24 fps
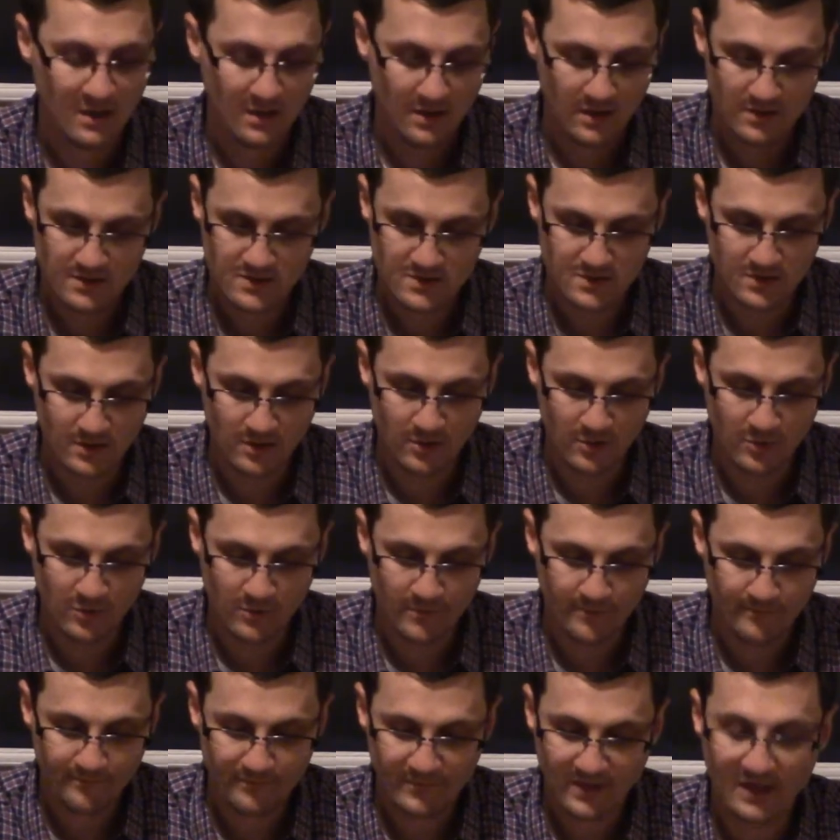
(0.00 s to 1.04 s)

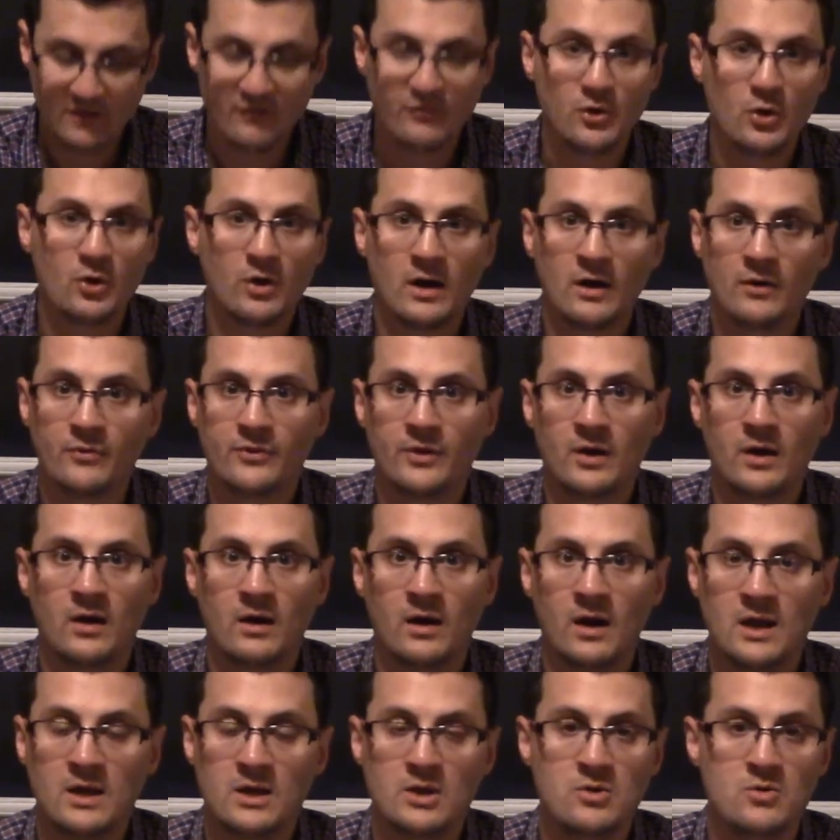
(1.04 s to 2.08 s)
So if you're out there
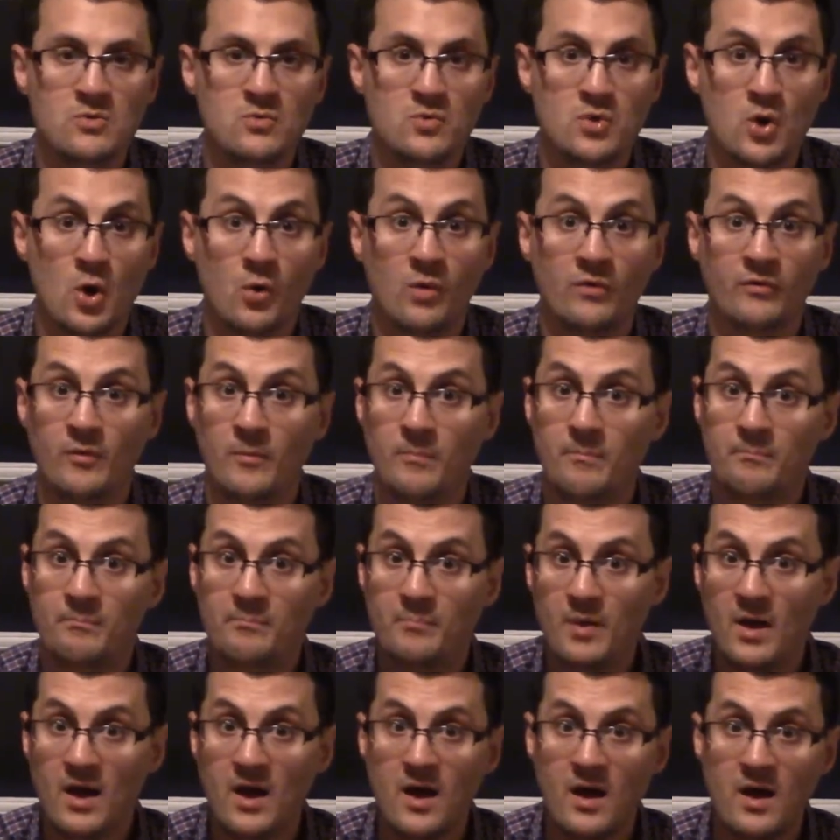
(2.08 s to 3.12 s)
and you know of a
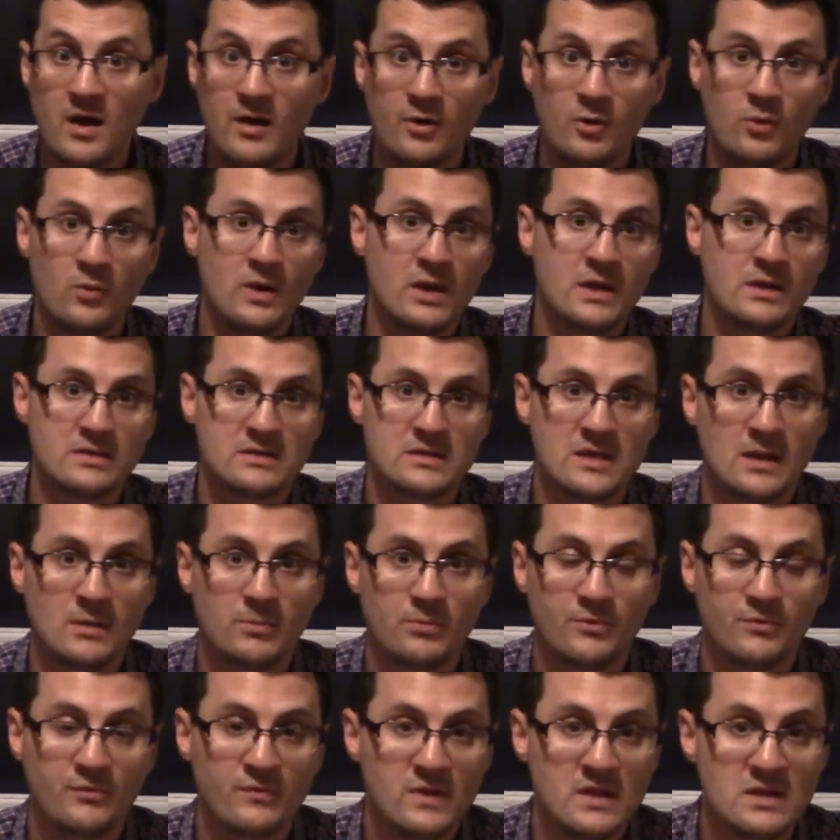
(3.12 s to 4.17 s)
better way to set up
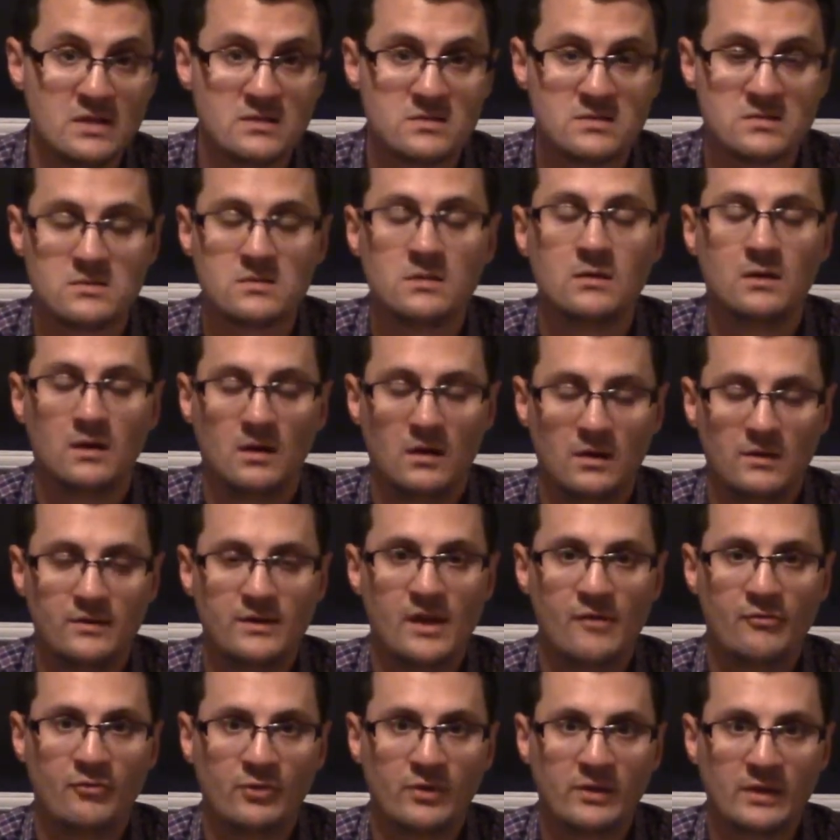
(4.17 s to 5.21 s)
the feats,
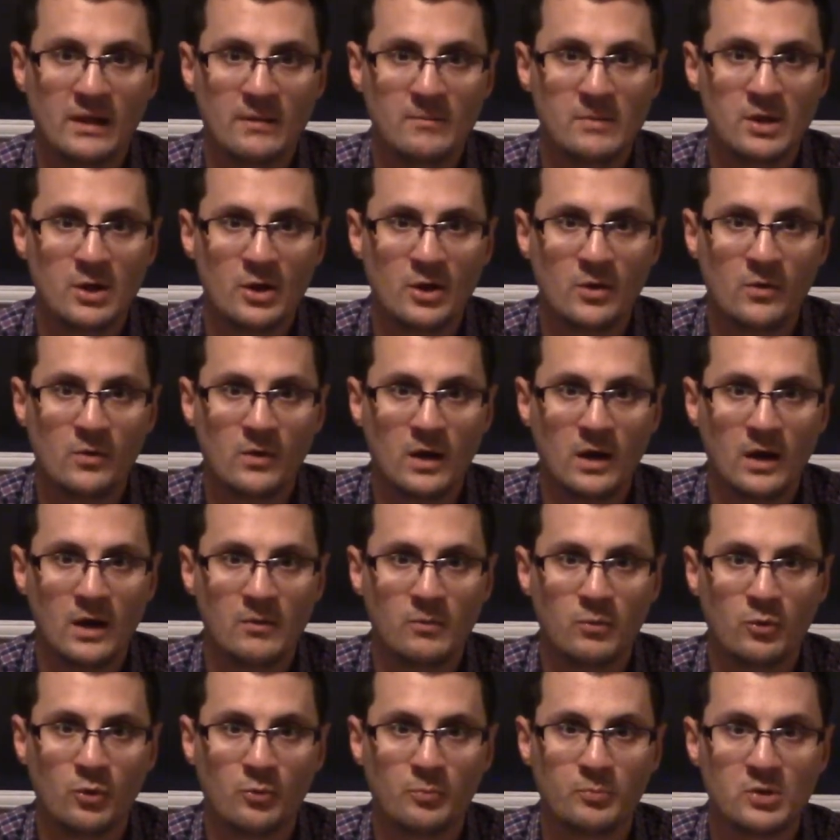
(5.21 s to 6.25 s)
definitely let me know. I
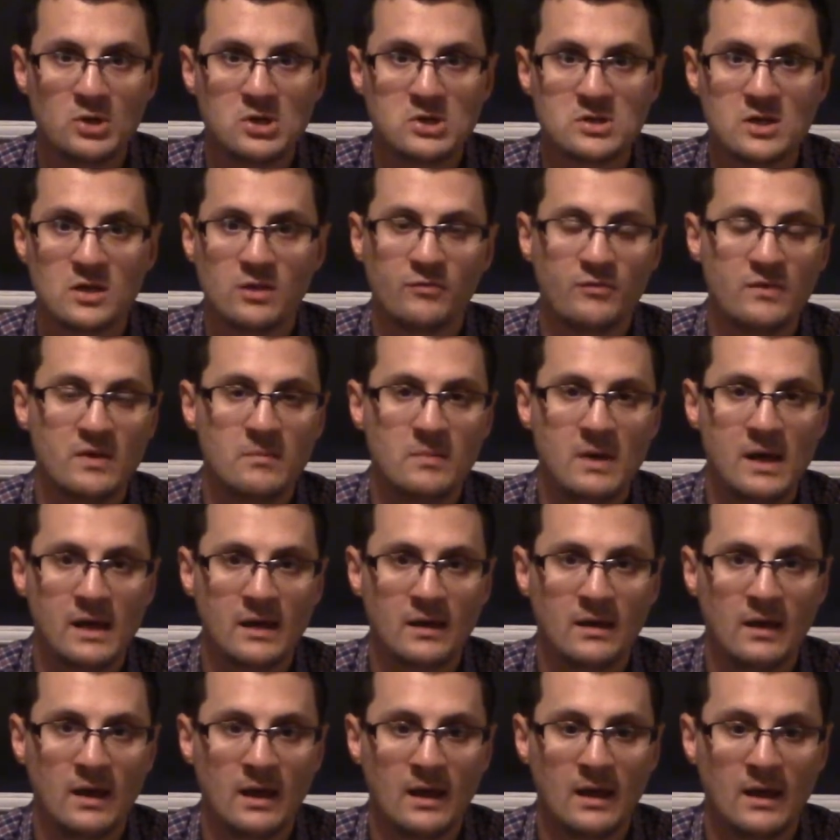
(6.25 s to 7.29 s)
will appreciate the
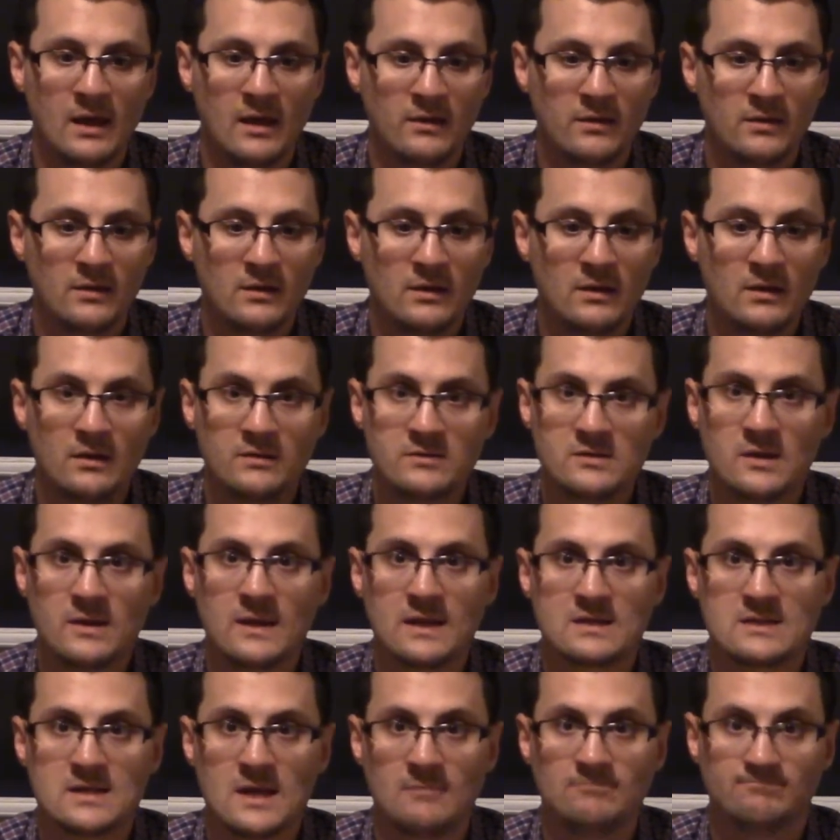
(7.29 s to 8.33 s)
feedback, and until
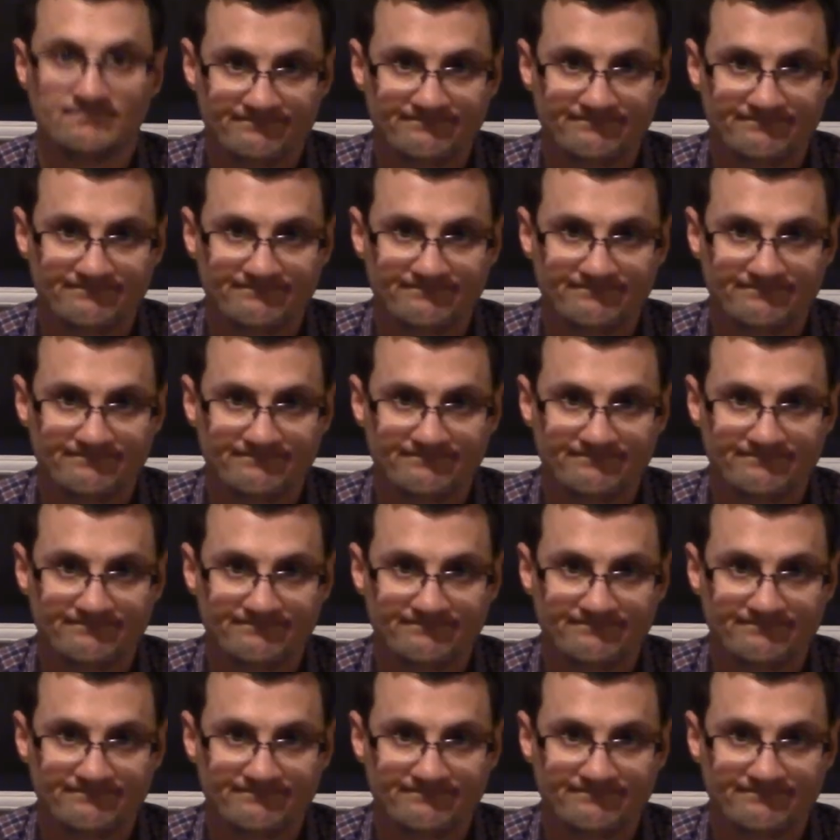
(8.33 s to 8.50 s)
next time.